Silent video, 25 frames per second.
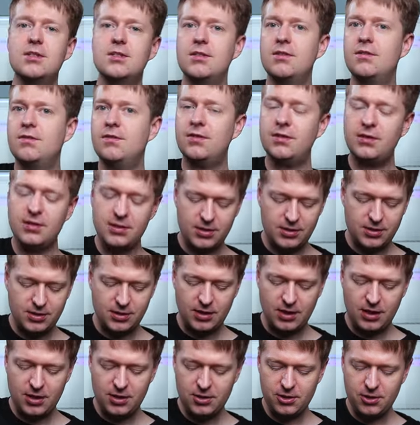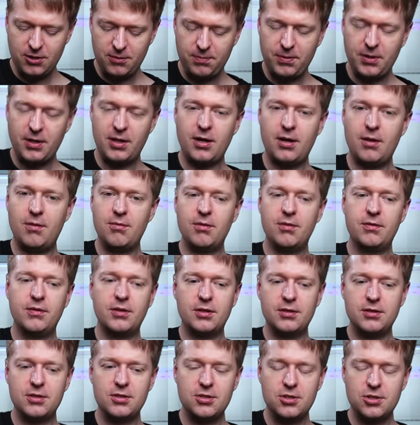So for this intro part, we've
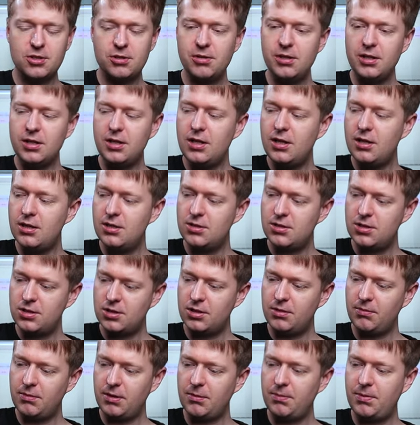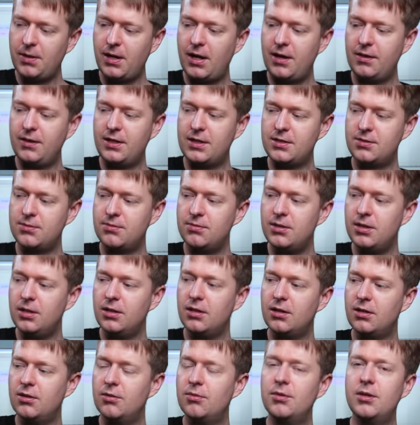got this tricky strumming pattern that's really
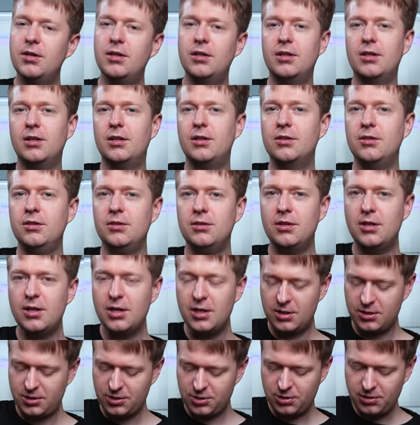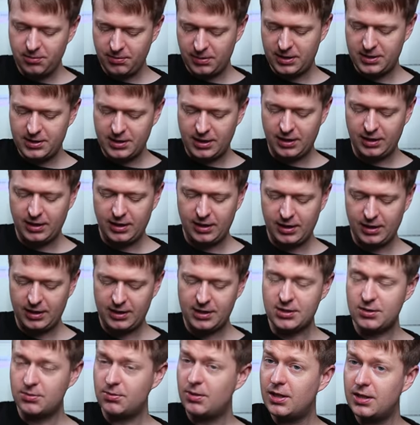going to work on your strumming technique
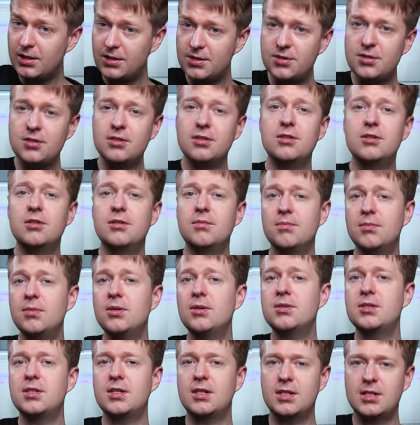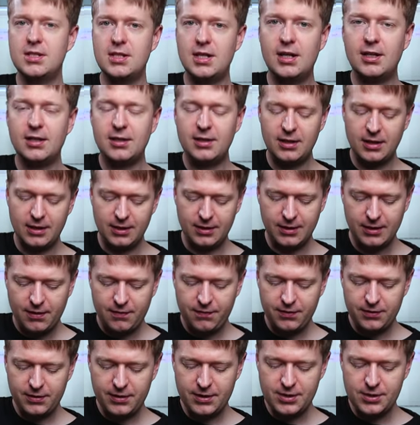as well as your muting technique.
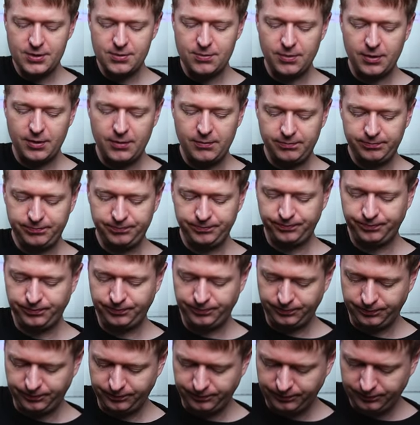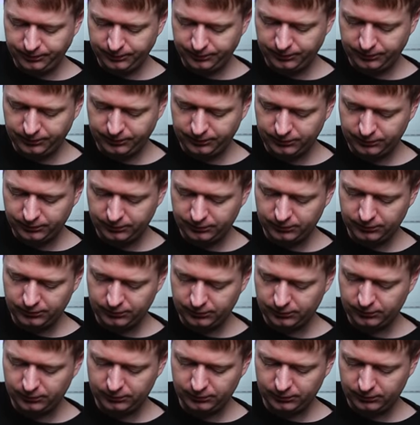And for this one,
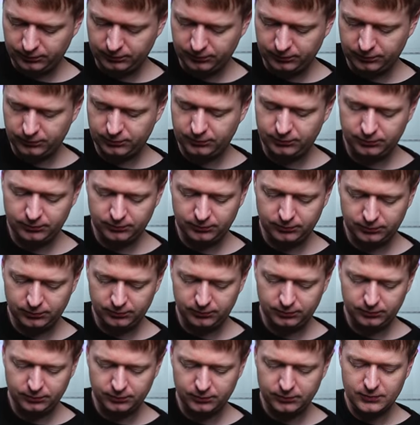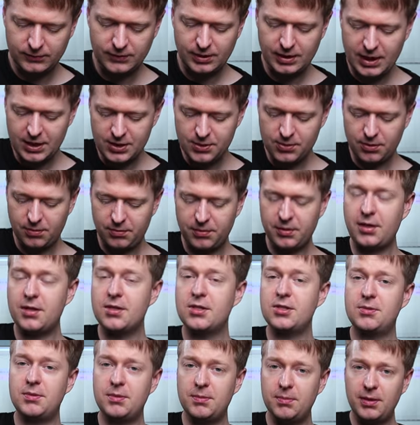that's what we're
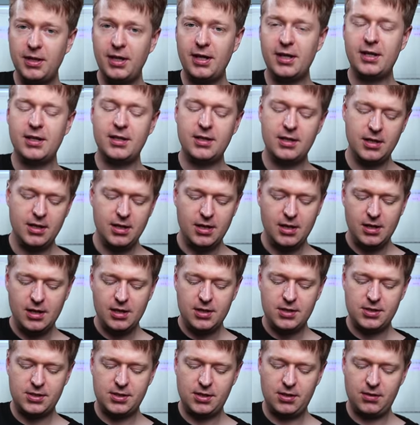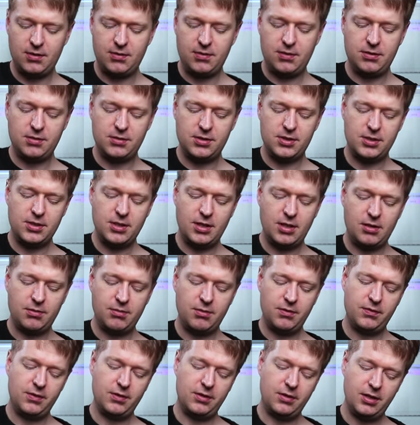going to be playing. So you'll start
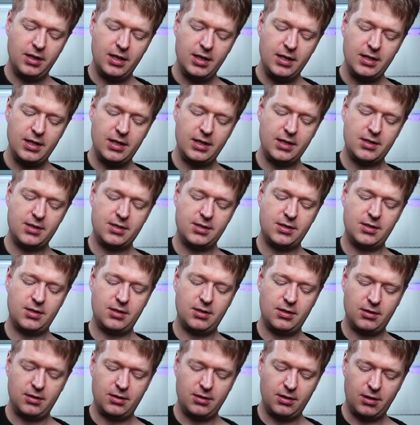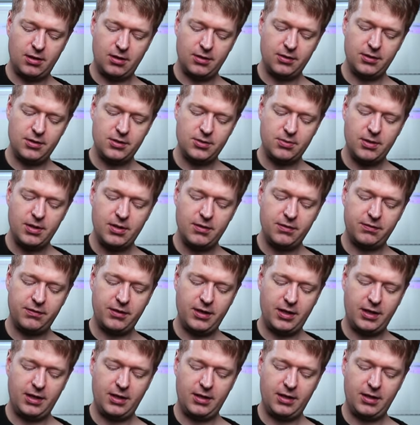with your index on the twelfth fret